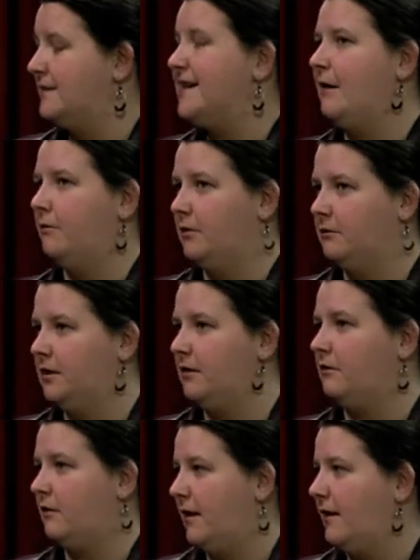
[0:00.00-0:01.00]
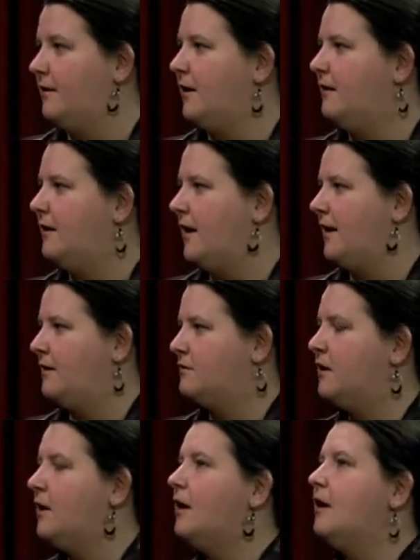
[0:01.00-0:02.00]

town-owned internet, and